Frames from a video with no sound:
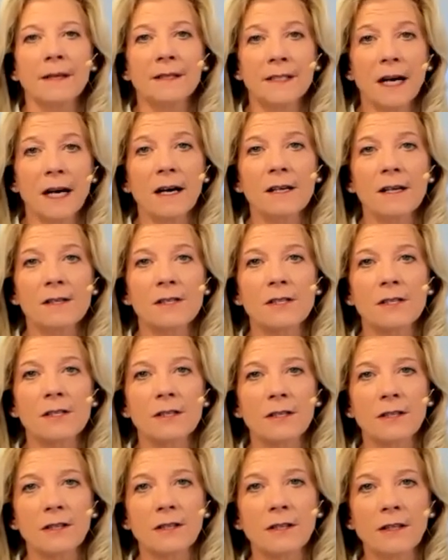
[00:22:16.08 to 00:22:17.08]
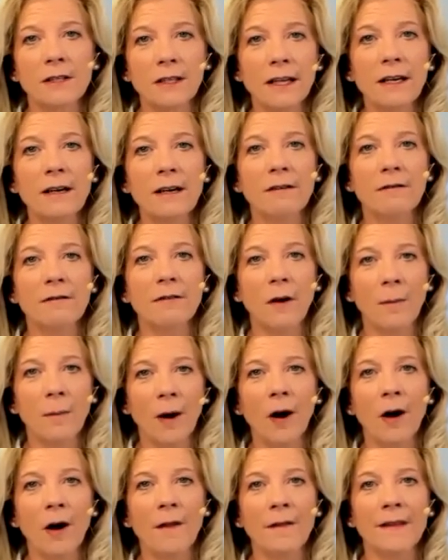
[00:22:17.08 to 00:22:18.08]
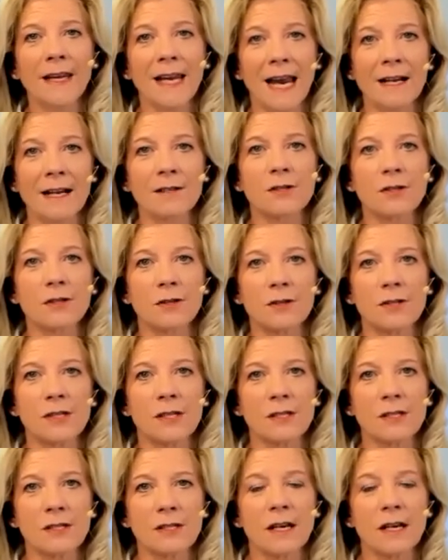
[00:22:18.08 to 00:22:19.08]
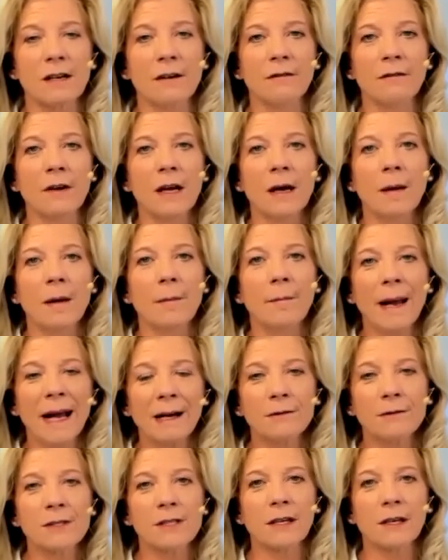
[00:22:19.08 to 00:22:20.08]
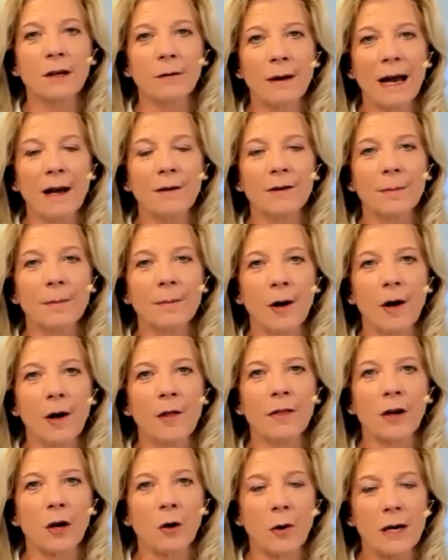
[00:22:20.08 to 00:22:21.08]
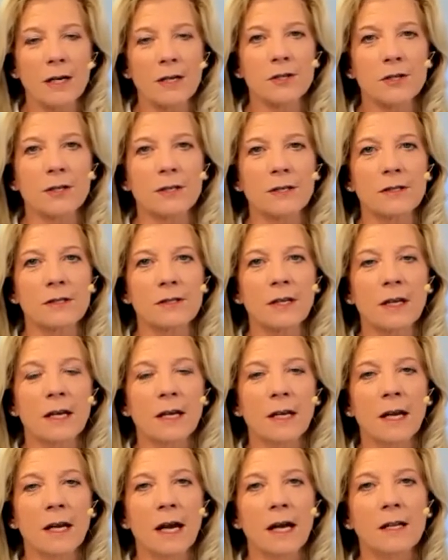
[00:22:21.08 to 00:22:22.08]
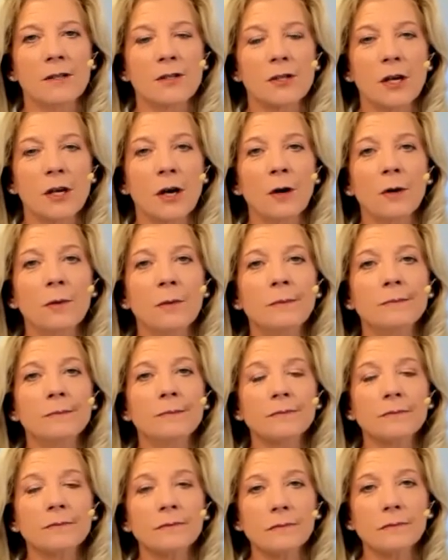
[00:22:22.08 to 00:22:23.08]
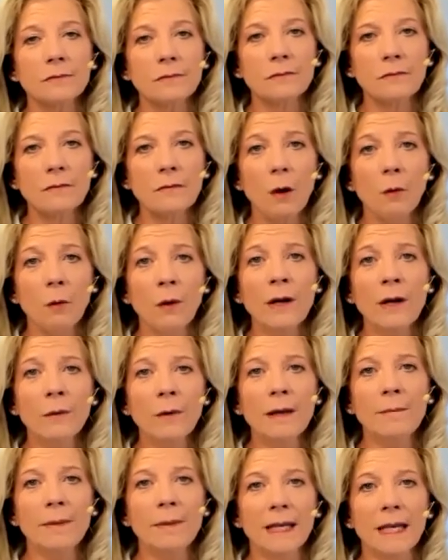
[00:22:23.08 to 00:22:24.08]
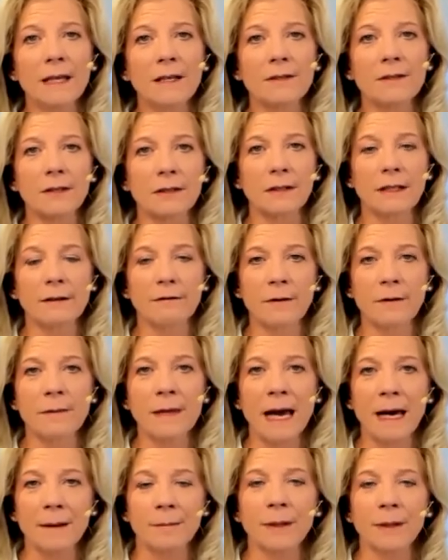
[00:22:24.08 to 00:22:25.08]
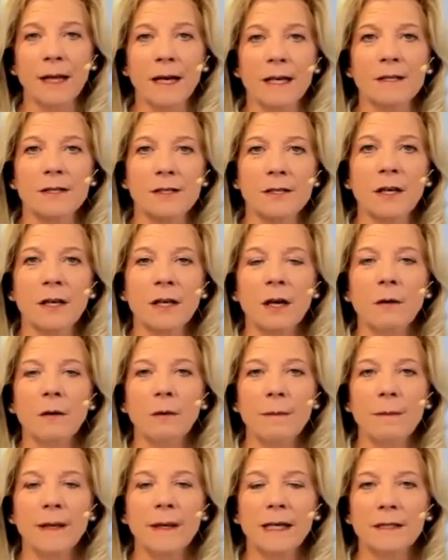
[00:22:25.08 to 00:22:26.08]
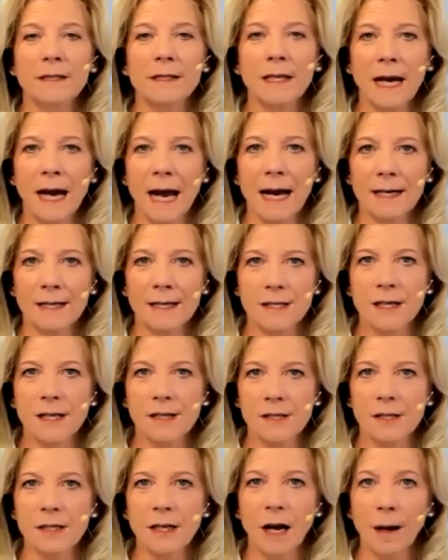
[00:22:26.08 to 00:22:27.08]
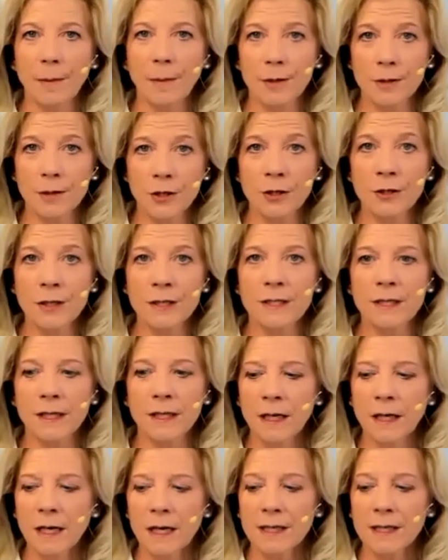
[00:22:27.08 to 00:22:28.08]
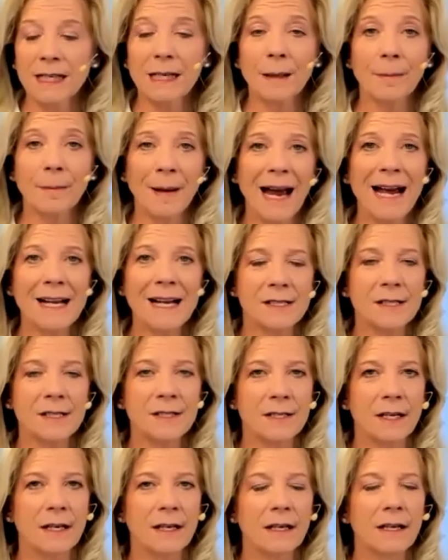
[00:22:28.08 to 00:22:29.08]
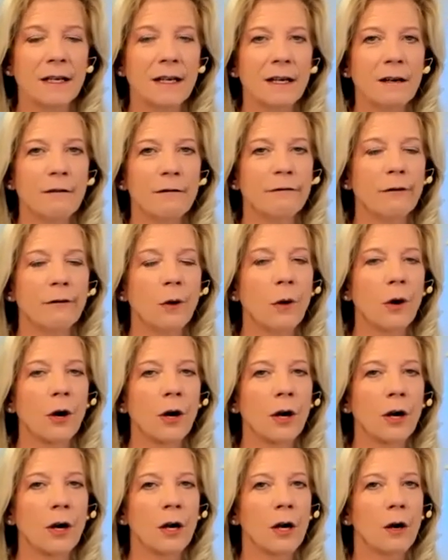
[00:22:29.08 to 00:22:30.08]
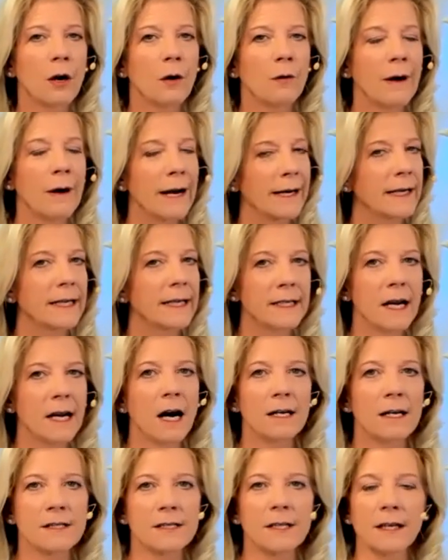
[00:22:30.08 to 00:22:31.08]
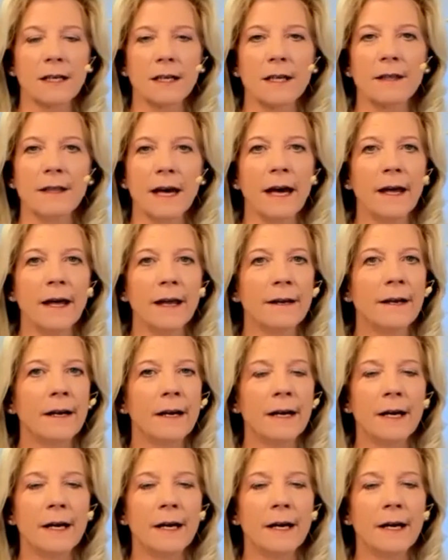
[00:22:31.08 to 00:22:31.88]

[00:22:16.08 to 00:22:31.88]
does live upon the answers instead of bouncing around upon the questions. And so when we begin to live from that place, we begin to access the opportunity, the capacity for recognizing that